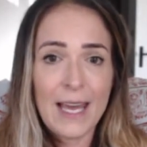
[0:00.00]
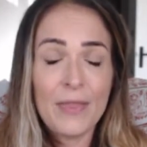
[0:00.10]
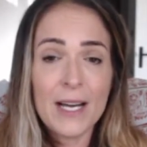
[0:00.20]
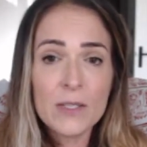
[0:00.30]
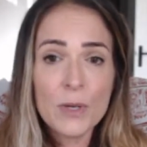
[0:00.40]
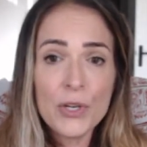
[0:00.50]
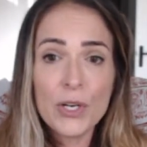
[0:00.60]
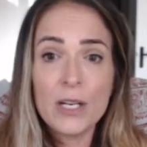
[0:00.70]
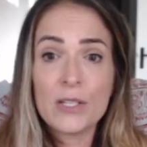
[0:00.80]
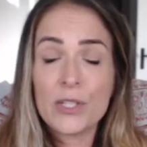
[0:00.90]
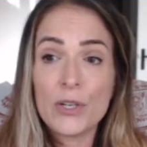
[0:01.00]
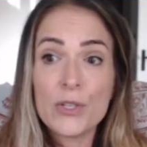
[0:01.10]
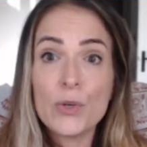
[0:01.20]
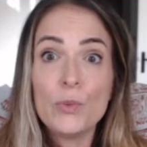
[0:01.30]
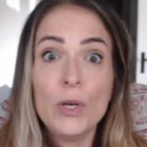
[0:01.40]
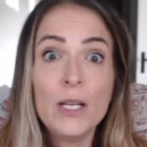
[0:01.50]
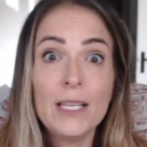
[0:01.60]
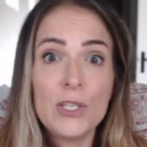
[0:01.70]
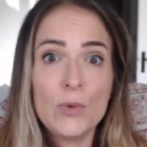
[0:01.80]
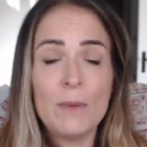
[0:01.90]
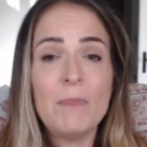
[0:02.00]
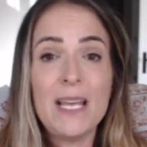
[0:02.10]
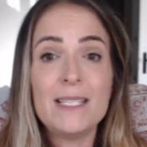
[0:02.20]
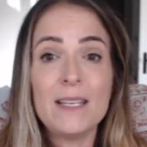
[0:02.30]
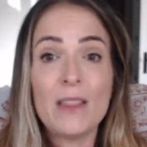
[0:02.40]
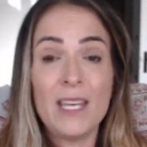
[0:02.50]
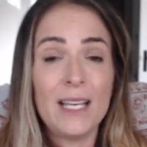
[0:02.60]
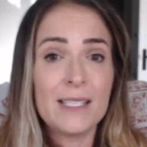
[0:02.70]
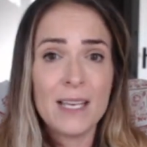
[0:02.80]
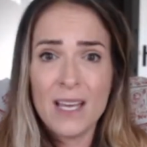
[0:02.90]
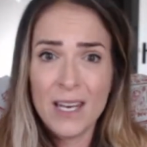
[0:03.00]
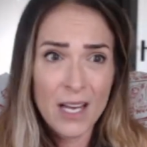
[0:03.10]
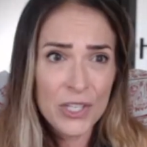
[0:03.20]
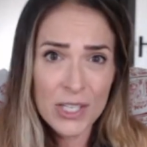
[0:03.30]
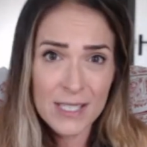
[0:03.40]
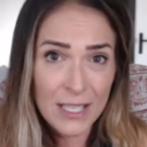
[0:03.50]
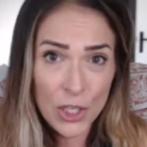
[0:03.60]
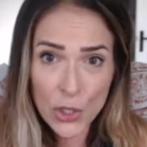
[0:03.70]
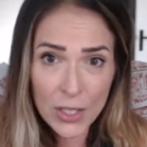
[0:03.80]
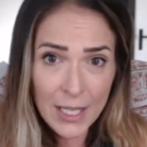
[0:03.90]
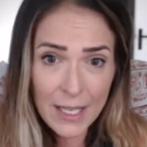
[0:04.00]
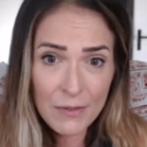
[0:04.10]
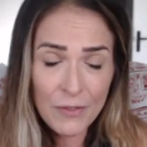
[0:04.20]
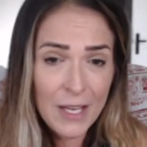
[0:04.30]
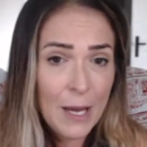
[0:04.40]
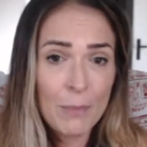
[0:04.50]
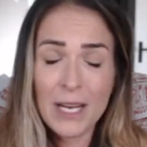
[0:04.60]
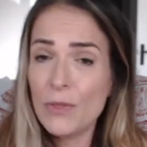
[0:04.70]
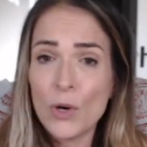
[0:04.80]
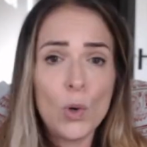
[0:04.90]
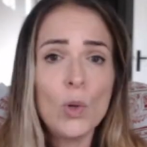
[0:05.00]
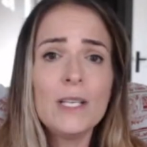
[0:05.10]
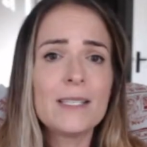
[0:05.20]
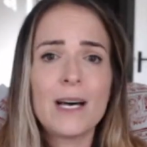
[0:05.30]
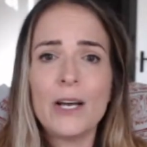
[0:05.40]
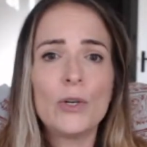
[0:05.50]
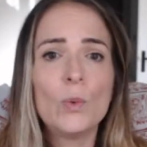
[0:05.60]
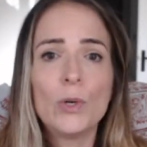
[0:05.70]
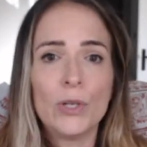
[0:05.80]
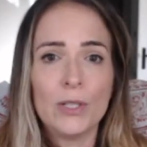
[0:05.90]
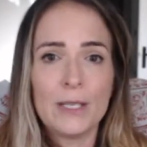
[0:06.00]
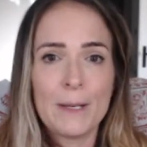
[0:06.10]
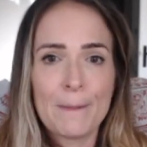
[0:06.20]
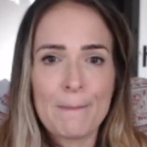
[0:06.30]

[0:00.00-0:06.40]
And that's when you're going to start to really do amazing things, not just in your life, but in the whole entire world.